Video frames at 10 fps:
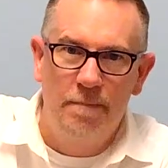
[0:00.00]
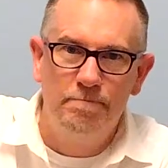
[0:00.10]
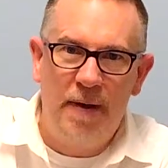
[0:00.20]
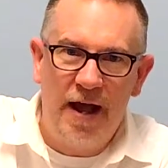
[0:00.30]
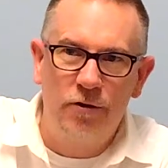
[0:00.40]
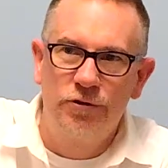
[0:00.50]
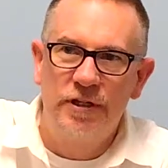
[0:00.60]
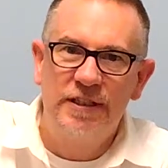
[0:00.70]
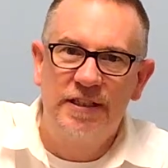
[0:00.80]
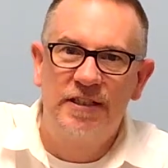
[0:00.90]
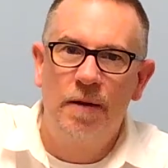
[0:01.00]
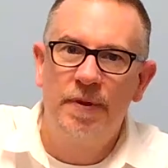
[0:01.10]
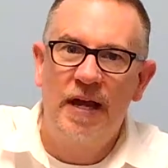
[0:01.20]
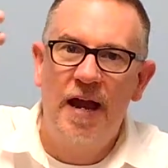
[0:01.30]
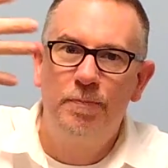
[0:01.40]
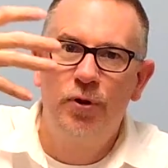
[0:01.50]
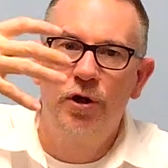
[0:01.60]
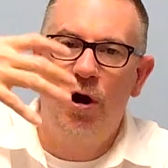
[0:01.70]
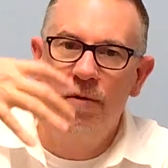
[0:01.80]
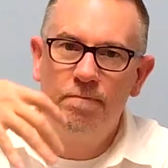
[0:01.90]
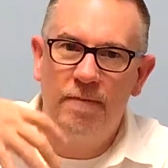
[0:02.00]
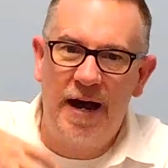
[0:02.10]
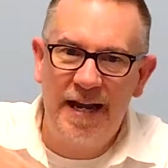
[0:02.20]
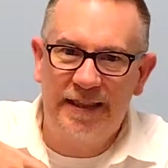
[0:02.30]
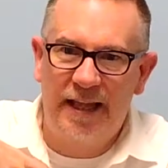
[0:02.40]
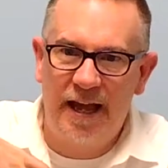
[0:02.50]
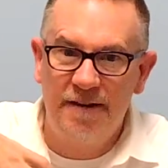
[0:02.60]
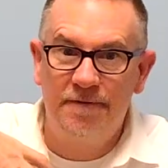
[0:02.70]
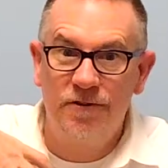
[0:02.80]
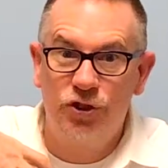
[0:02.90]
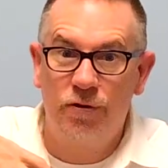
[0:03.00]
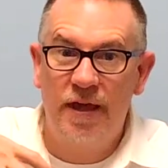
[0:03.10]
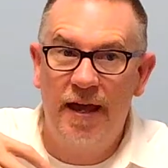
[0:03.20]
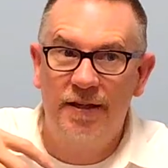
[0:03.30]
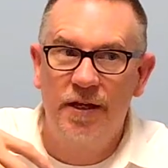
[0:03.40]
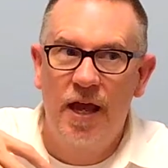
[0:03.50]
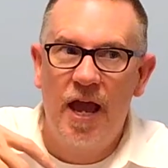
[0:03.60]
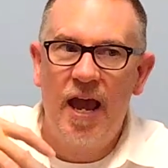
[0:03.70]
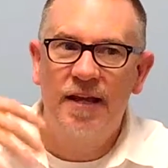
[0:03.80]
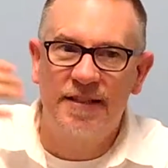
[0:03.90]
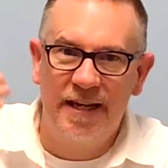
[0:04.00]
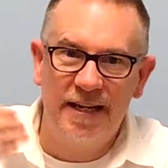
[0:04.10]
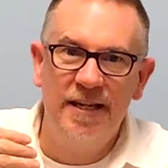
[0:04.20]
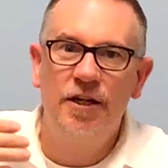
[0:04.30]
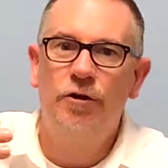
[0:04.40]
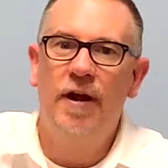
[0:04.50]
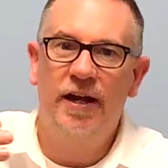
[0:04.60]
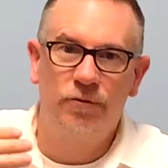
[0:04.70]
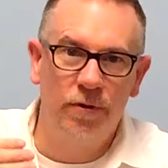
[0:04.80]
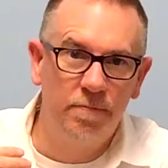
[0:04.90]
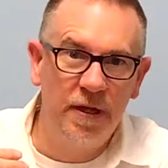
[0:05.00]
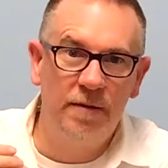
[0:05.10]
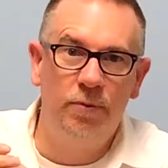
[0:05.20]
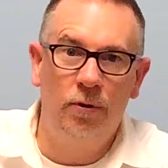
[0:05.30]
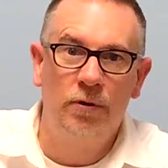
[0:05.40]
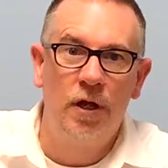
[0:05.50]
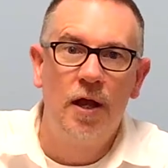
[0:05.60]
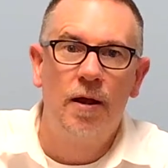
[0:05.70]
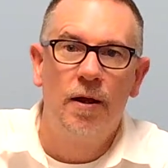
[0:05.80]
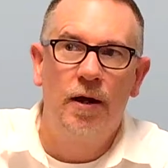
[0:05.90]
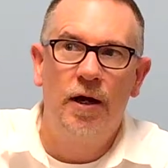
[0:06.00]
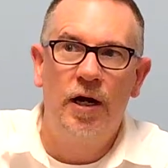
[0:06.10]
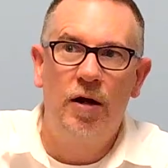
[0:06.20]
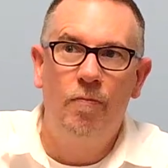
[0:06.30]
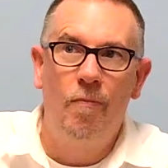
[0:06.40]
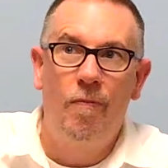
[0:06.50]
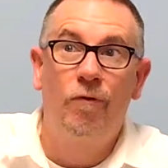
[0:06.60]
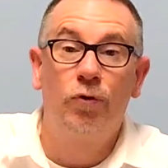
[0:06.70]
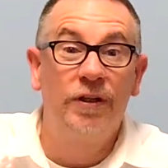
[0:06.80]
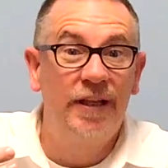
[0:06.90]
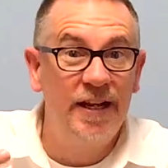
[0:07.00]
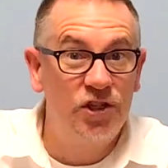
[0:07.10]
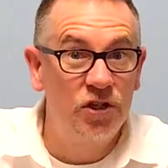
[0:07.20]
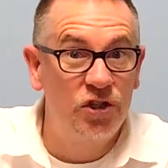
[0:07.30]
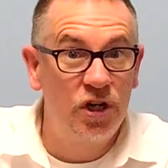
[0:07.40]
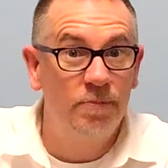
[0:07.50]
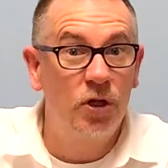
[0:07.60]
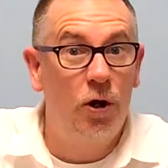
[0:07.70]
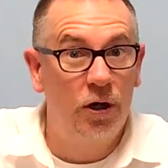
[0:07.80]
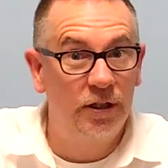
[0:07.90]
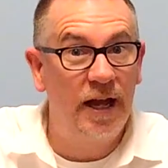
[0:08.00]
Boundaries is something I put on my life so that as I interact with people, relationships are a